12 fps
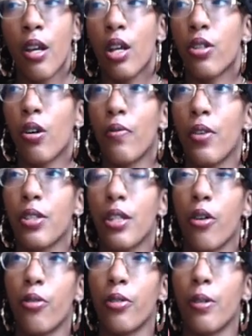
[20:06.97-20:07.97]
So if this
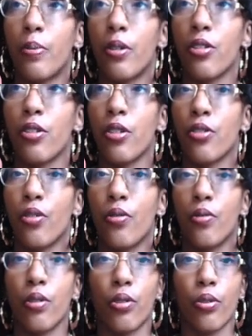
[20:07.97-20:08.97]
elderly person is
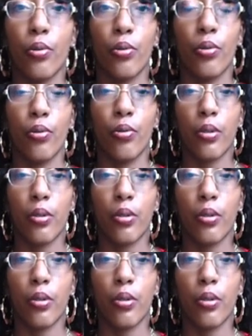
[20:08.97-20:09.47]
going through